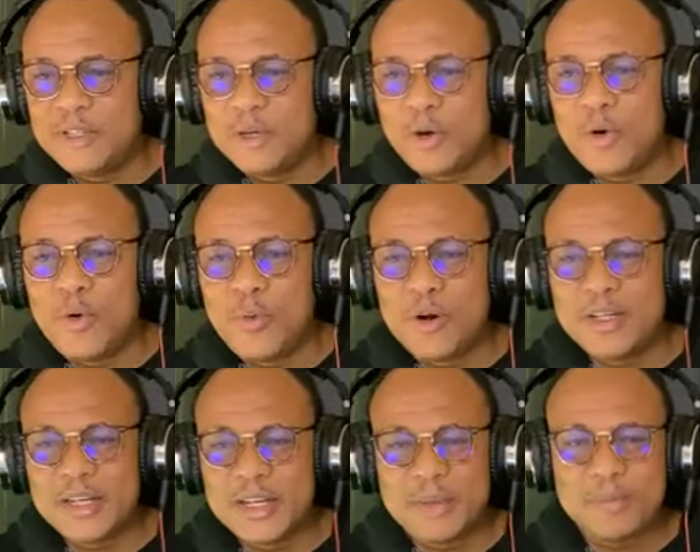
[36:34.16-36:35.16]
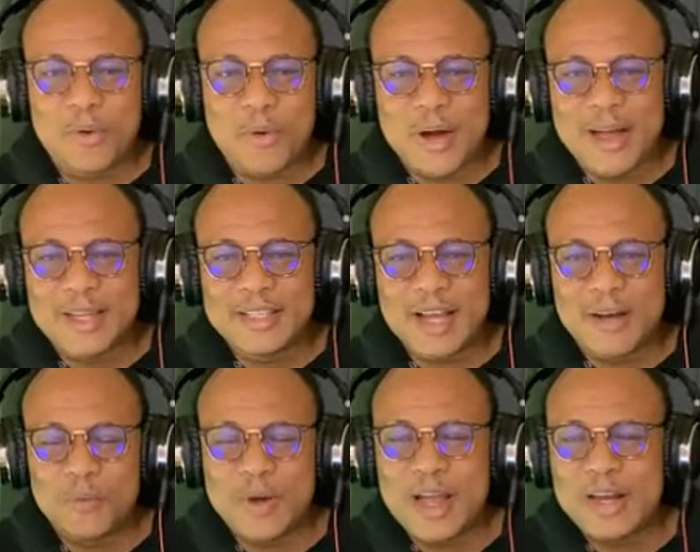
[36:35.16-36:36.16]
If the old world keep
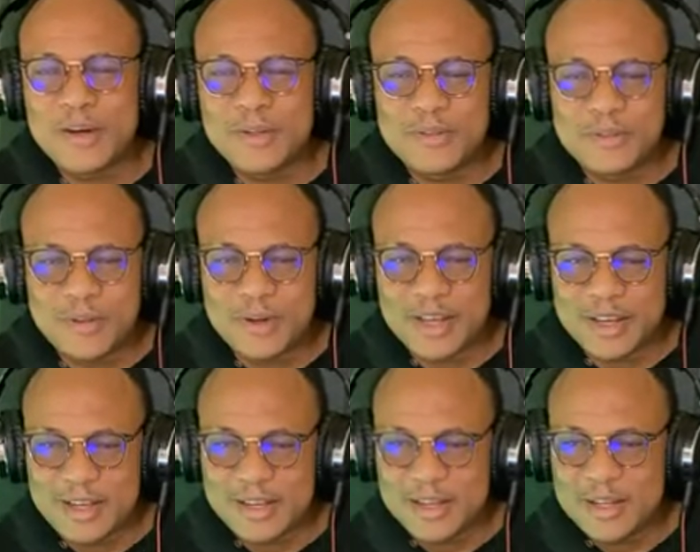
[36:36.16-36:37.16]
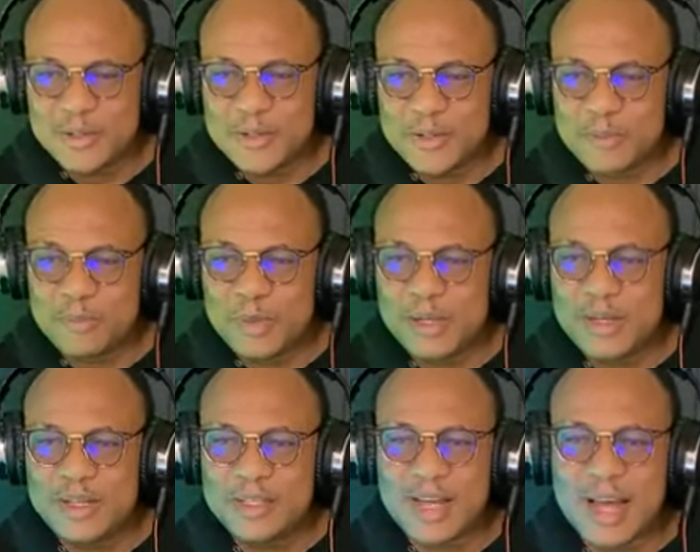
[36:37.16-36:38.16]
quiet and we are not talking,
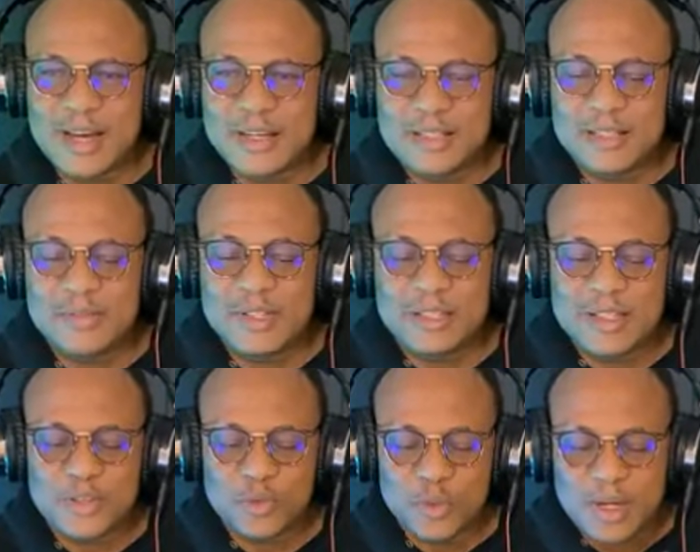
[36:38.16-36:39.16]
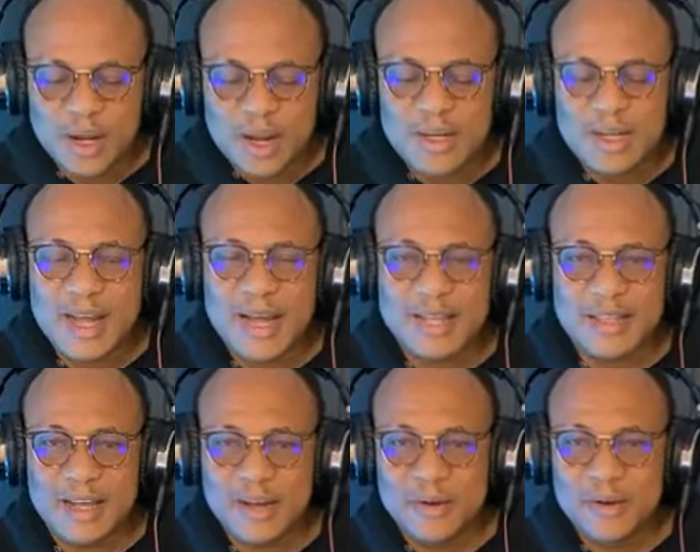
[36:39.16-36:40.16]
spirit activities will
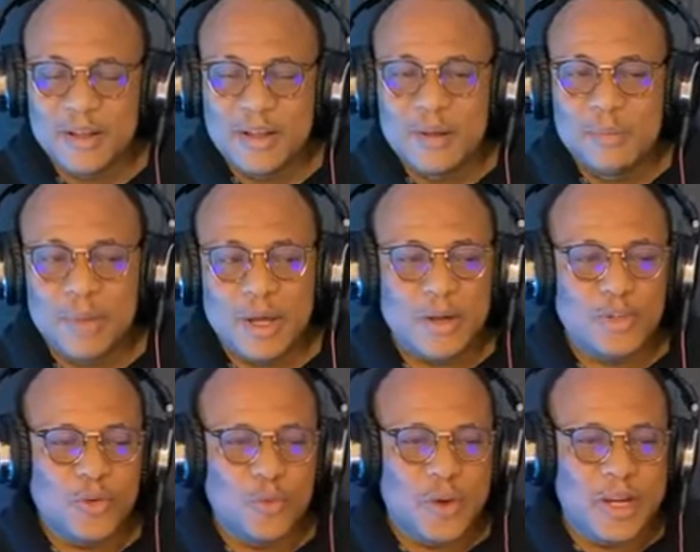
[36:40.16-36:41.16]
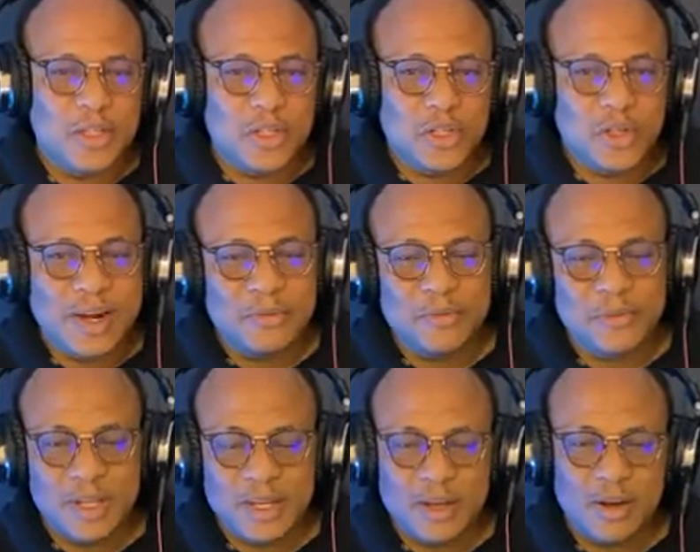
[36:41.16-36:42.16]
die down because we
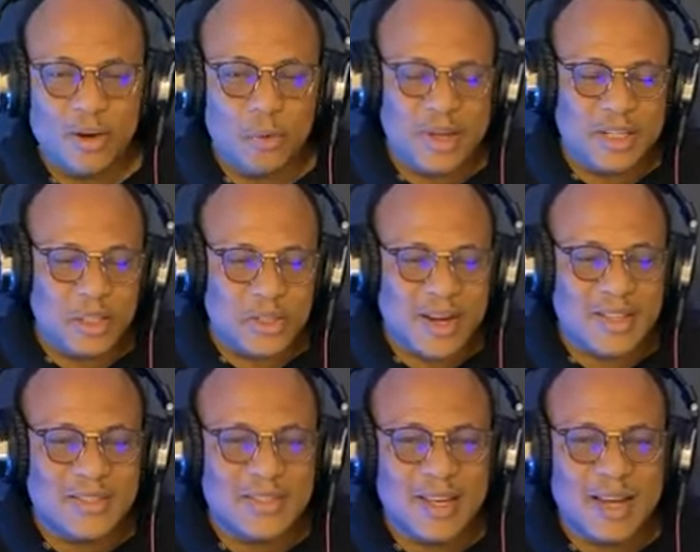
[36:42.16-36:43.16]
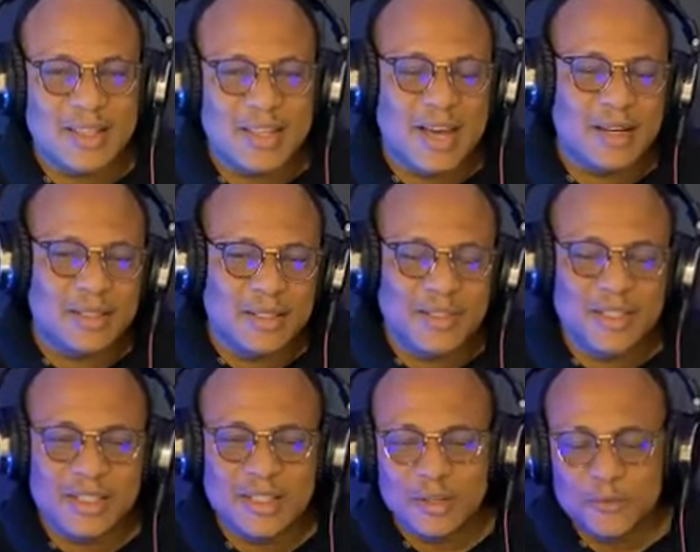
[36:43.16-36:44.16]
traffic or we transact the
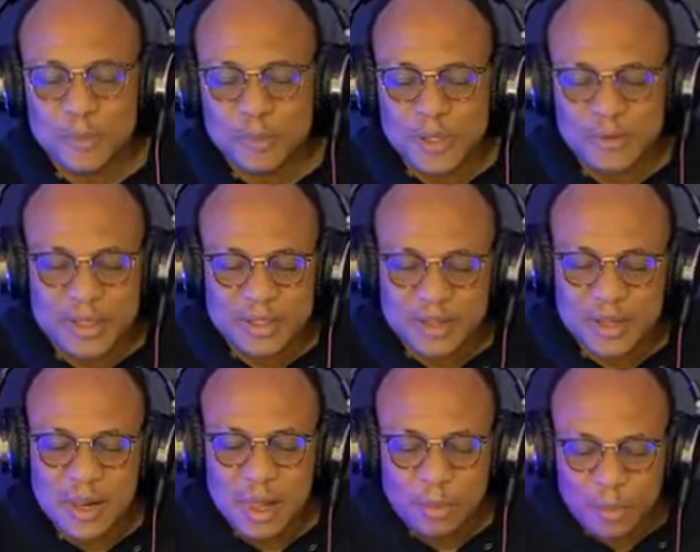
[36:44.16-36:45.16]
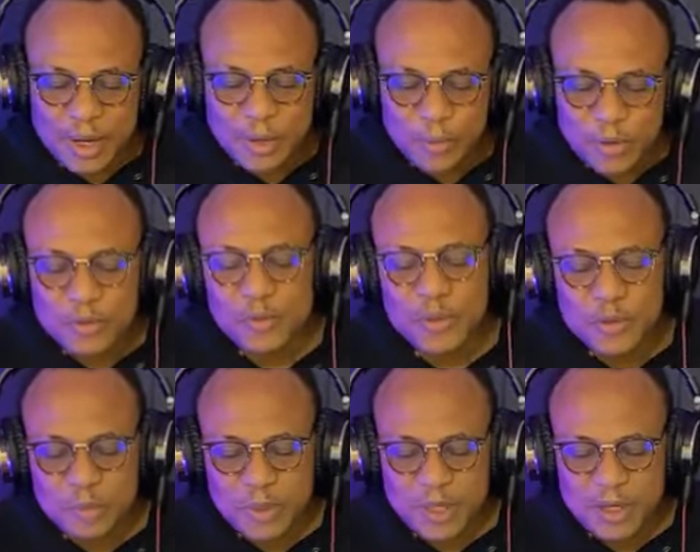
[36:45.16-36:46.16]
activities of spirit by what
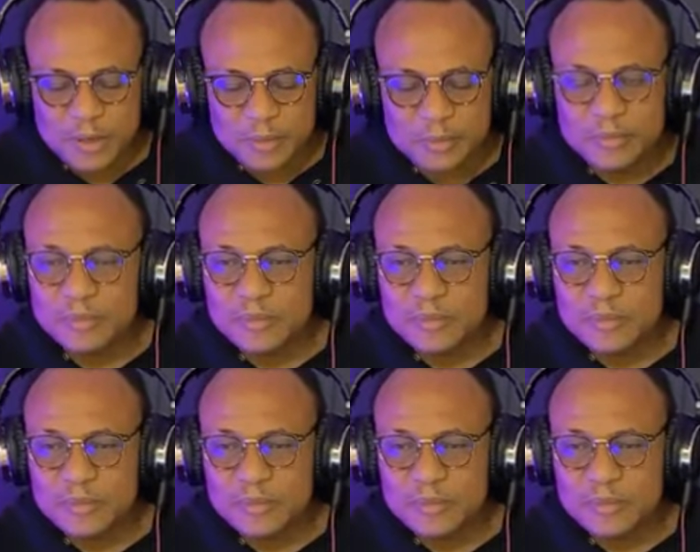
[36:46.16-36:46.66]
we speak.